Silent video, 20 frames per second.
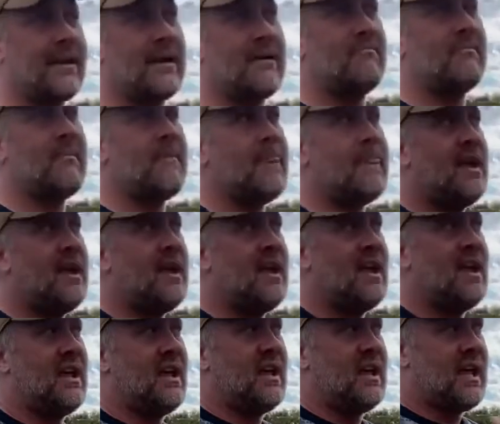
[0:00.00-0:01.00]
up,
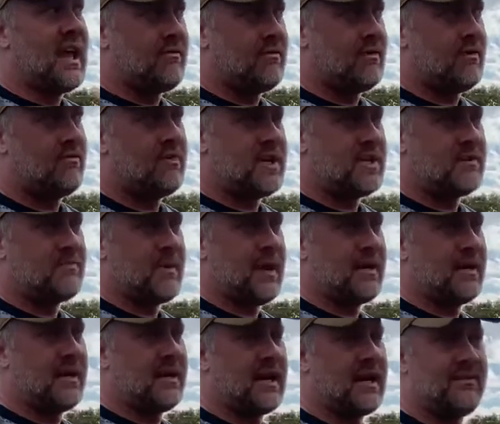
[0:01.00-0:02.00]
have their face
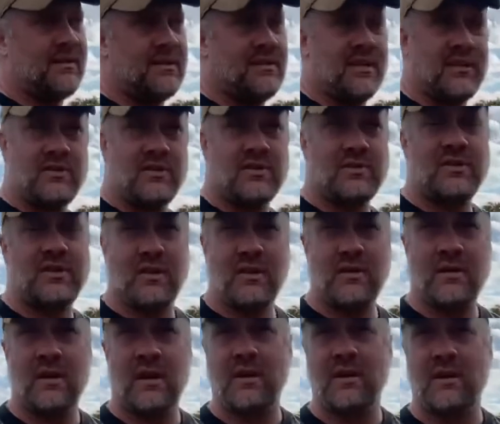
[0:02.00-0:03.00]
painted, have the lenses
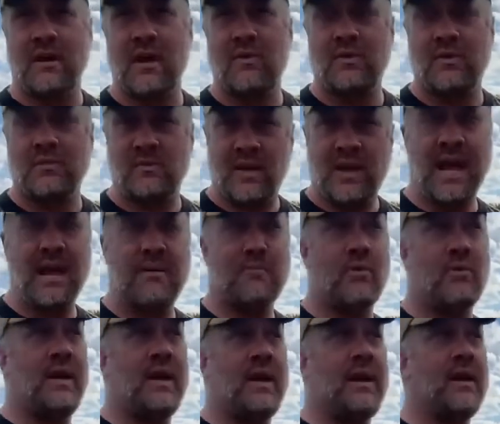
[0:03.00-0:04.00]
covered with the
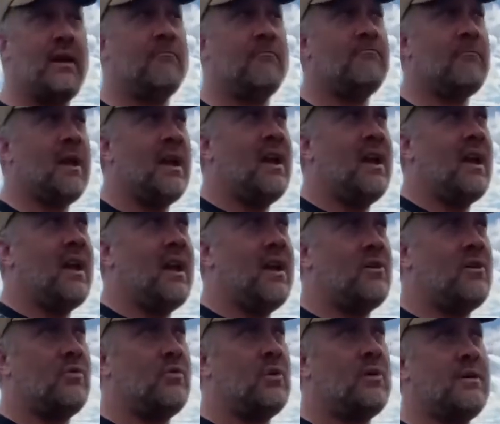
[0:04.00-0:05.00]
camo netting,
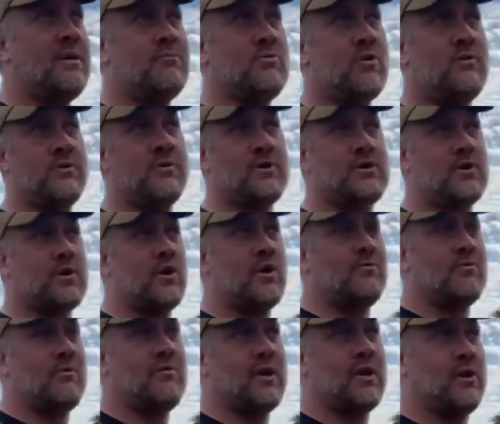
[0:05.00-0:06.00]
and you're really moving slow,
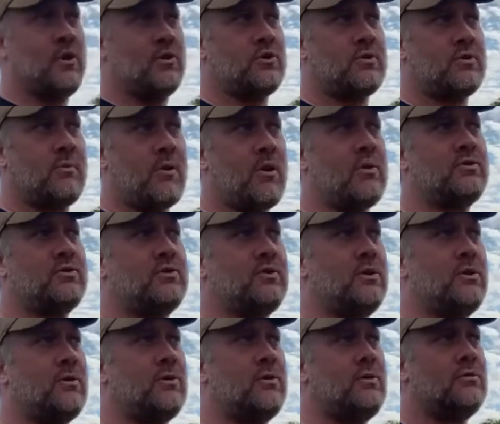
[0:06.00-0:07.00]
moving like you're supposed
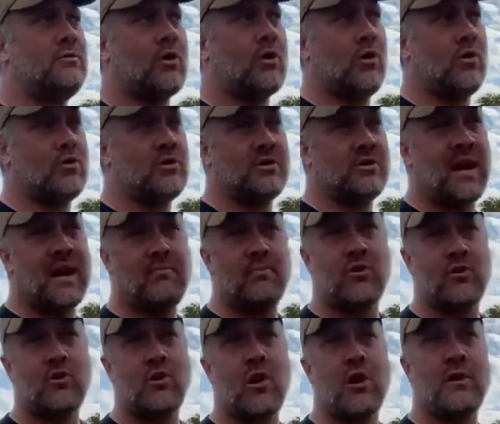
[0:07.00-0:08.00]
to, or sniper
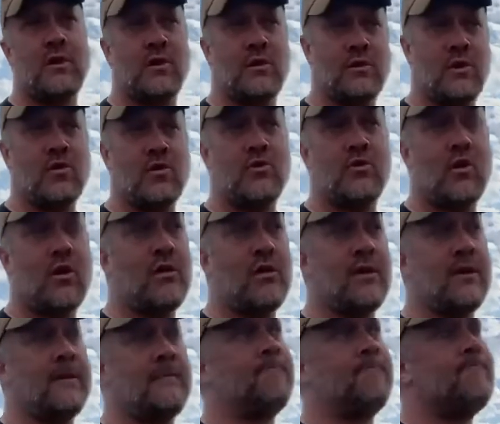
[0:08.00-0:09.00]
crawling or low
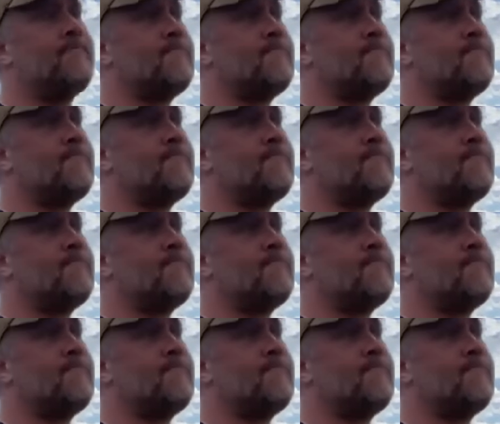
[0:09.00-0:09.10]
crawling,